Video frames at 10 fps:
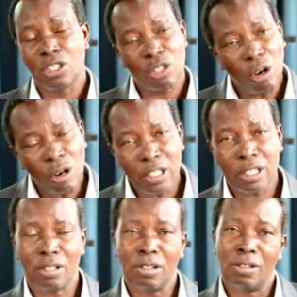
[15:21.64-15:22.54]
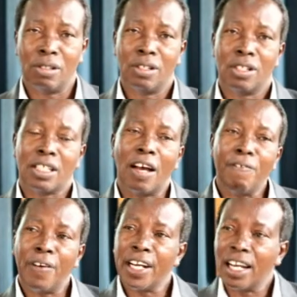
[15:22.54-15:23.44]
is also
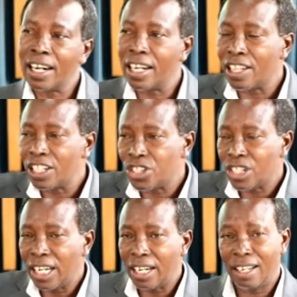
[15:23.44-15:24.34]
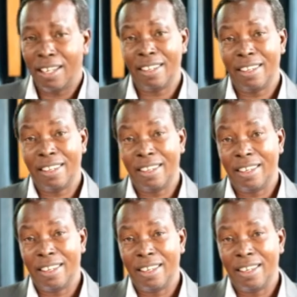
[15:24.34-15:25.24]
suffering under the shed
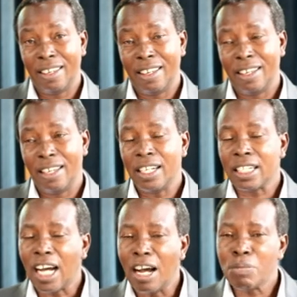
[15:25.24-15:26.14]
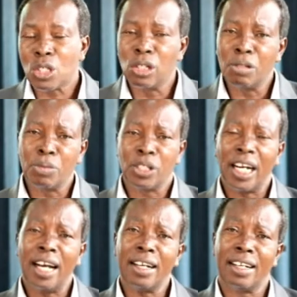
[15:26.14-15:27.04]
and comes home
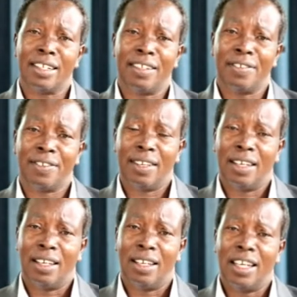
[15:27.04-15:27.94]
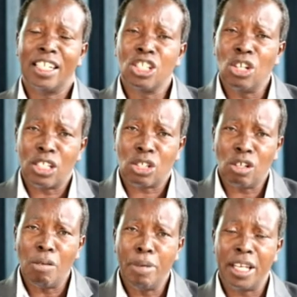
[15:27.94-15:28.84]
drunk and you are
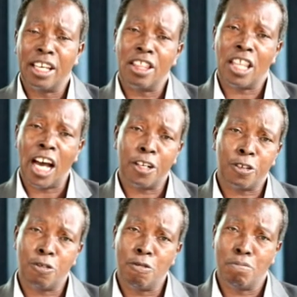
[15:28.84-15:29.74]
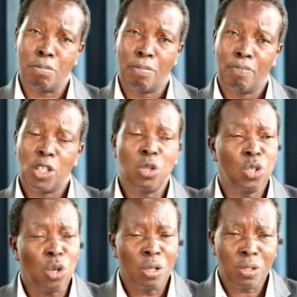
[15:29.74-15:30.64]
sobbing in that room,
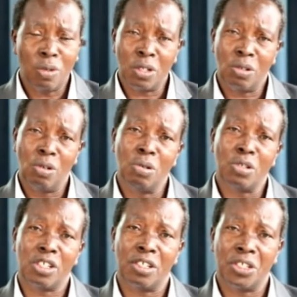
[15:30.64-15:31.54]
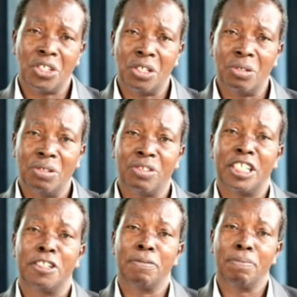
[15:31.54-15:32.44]
you don't want to lose your
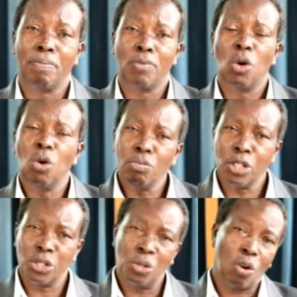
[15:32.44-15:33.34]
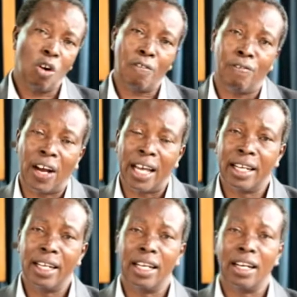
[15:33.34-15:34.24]
children. Whom do you
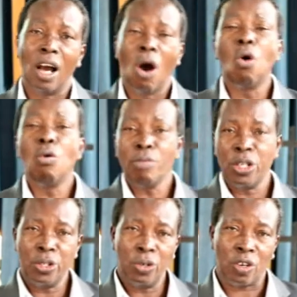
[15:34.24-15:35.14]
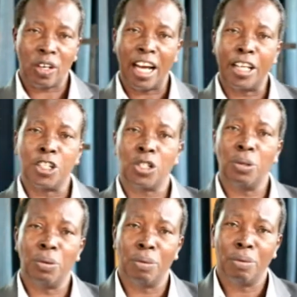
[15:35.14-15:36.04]
confide in? Whom do you cry
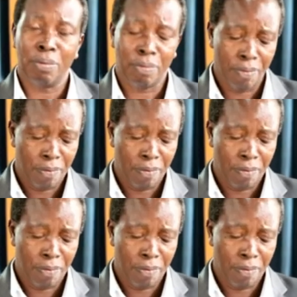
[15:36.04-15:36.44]
to?